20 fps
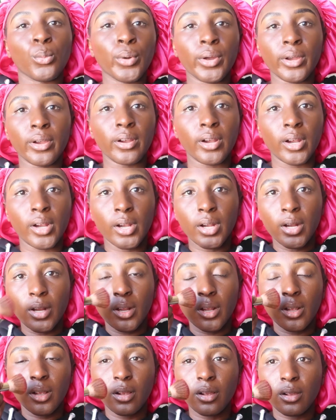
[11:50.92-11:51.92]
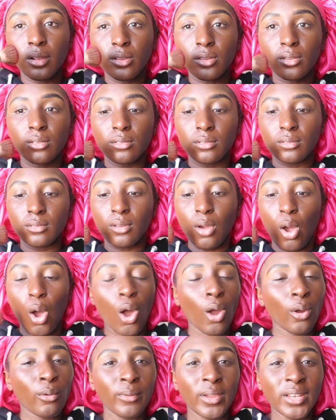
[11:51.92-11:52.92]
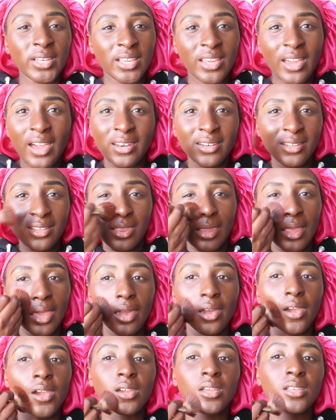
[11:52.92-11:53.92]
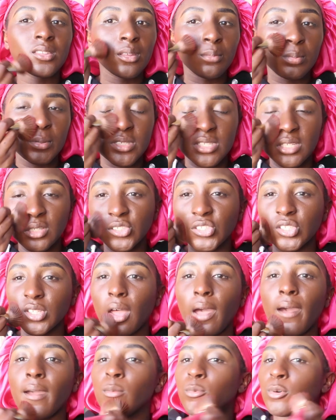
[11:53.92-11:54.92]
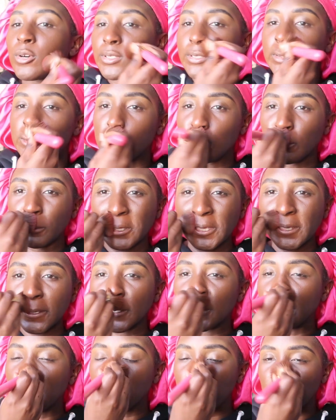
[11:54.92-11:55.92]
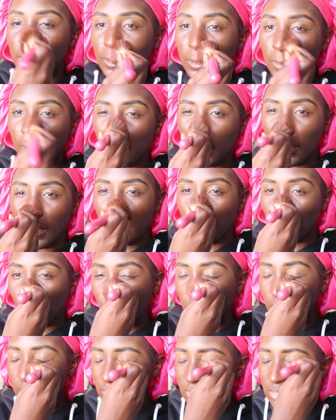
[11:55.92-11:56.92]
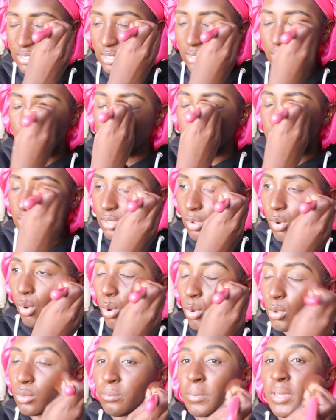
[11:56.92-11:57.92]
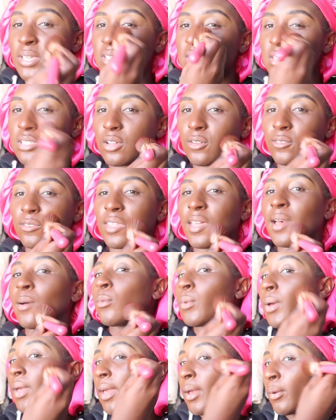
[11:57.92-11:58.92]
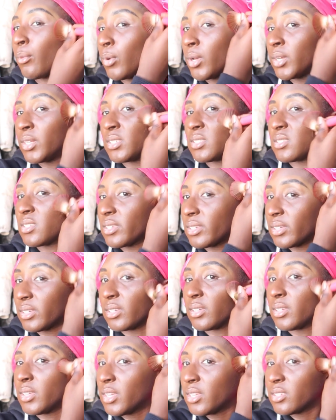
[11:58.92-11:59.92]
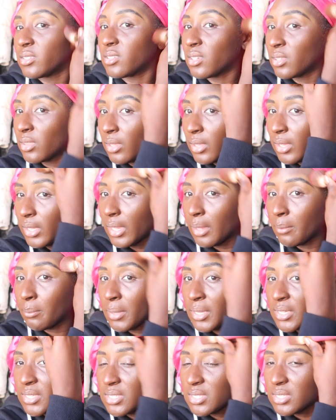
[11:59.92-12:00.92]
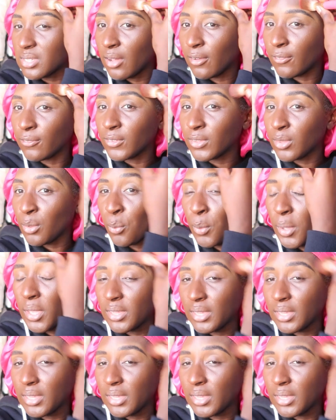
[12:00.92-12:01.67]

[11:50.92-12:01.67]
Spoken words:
were already kind of there in the position I wanted to be in. I wanted to hold myself that way. I wanted to look at myself in the